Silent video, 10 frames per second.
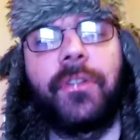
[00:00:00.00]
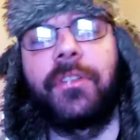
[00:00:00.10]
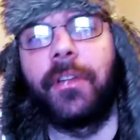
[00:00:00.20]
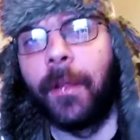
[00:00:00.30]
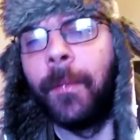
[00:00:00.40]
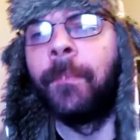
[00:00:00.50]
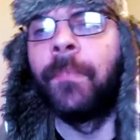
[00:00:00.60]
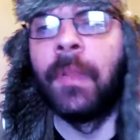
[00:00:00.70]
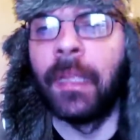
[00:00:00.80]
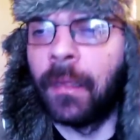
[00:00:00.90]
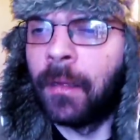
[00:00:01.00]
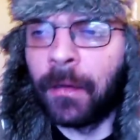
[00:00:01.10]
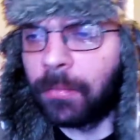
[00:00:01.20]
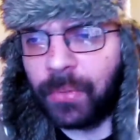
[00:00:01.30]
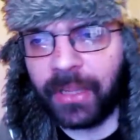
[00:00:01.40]
daughter.
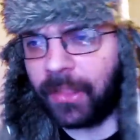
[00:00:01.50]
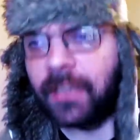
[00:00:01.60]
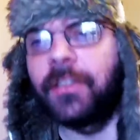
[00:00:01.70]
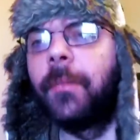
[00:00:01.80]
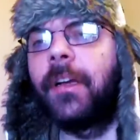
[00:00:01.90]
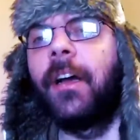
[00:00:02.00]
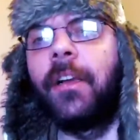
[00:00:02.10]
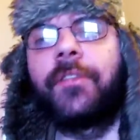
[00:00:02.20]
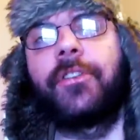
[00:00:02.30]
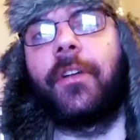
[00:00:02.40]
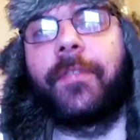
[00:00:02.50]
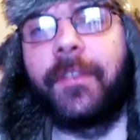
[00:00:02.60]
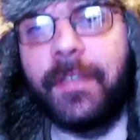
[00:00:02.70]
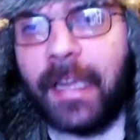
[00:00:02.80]
We think some kind of soft